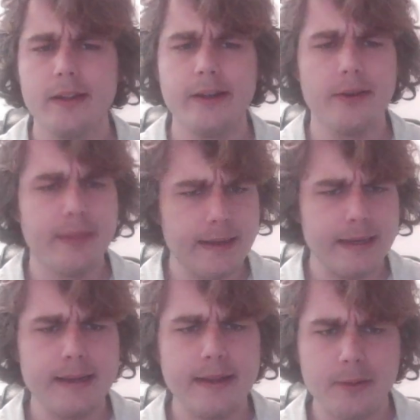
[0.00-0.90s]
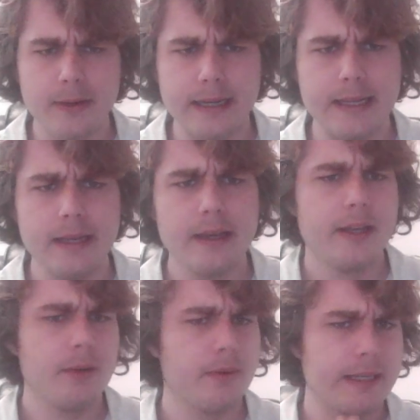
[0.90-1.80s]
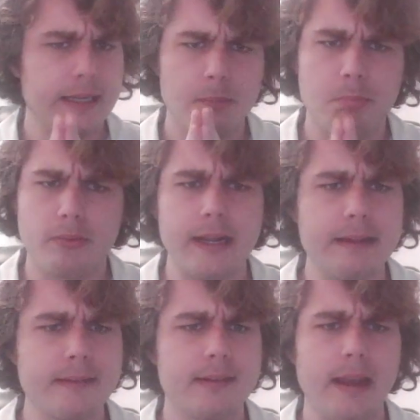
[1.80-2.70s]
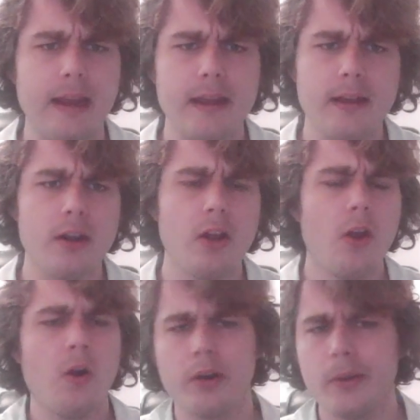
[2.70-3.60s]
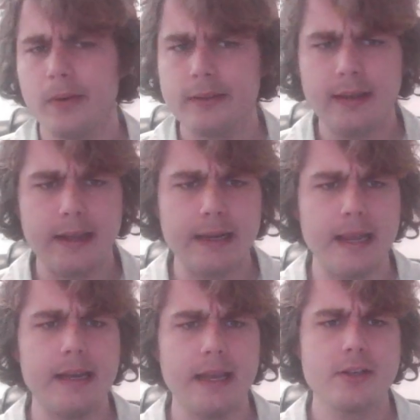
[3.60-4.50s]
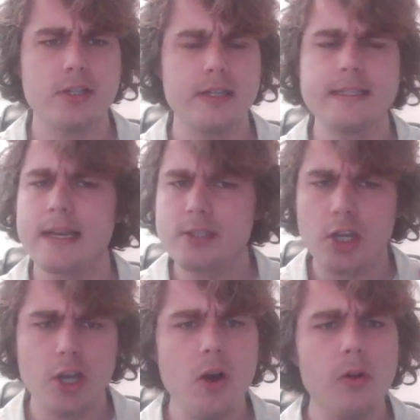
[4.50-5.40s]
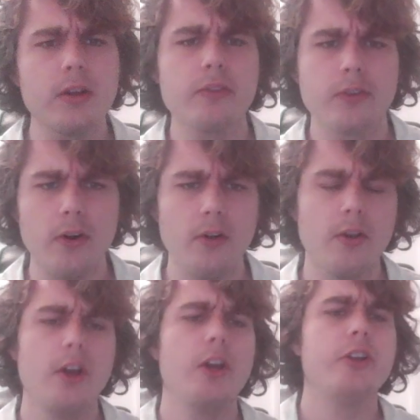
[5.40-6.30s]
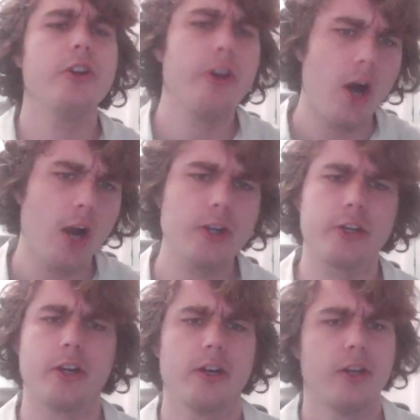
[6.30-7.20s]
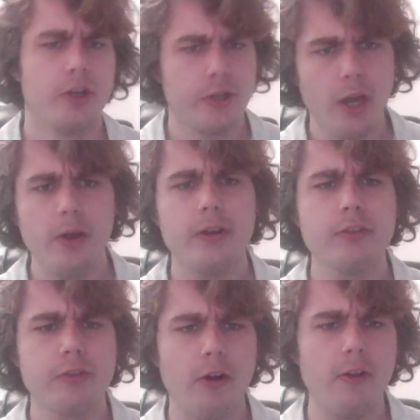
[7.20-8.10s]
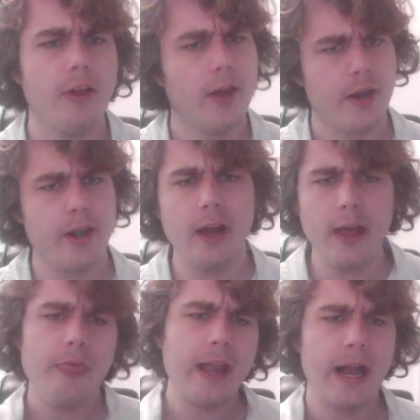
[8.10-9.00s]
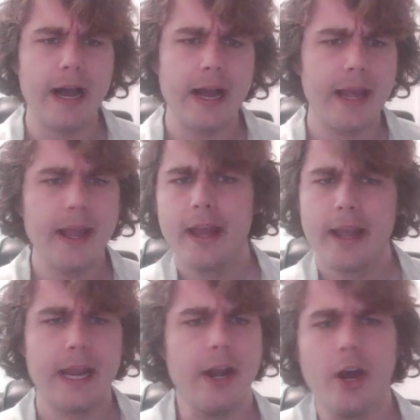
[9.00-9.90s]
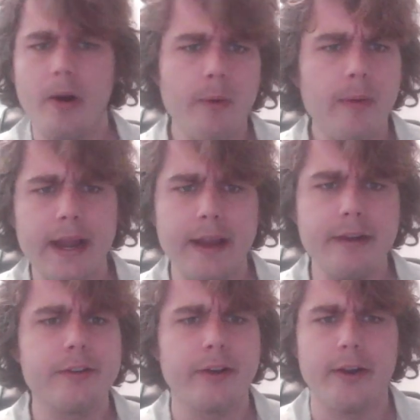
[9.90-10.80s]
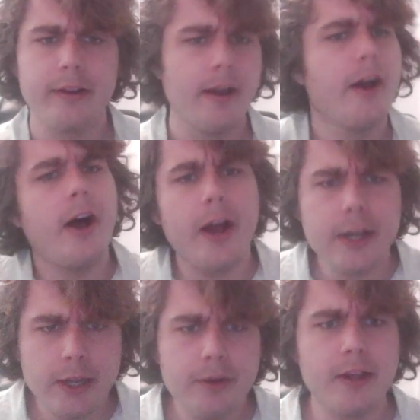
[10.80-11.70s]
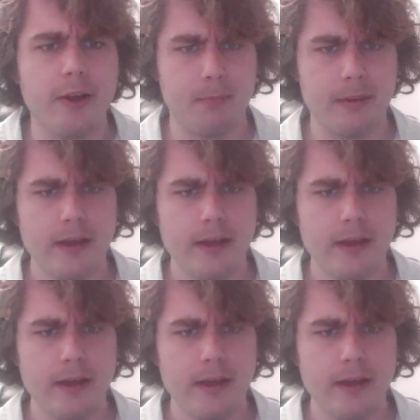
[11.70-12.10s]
the nitty gritty, you want to get a brain scan or you want to take an ADHD test, go consult your doctor. Go consult not the guy in a Hawaiian shirt on YouTube.